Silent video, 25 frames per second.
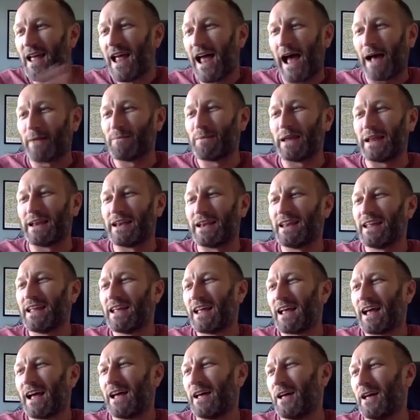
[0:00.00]
I mean,
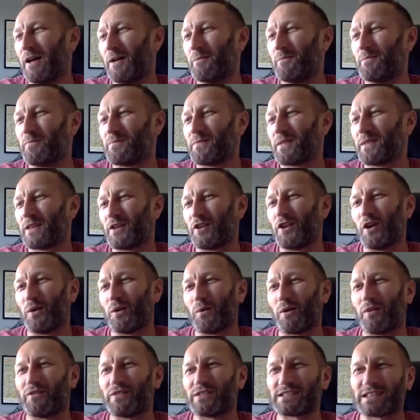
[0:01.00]
you know,
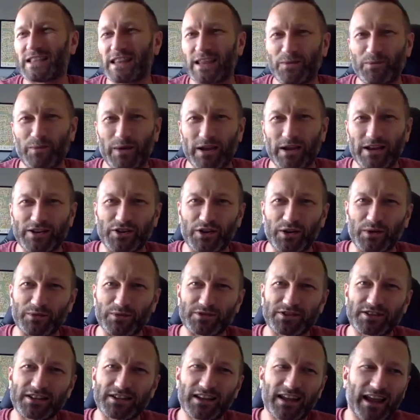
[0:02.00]
obviously we'd
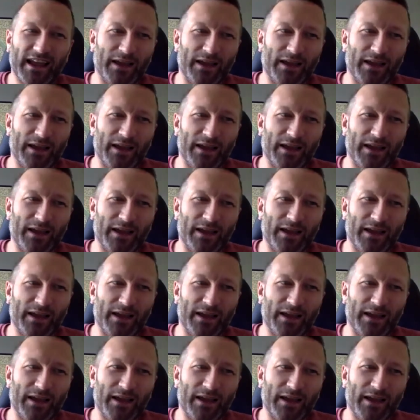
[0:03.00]
used,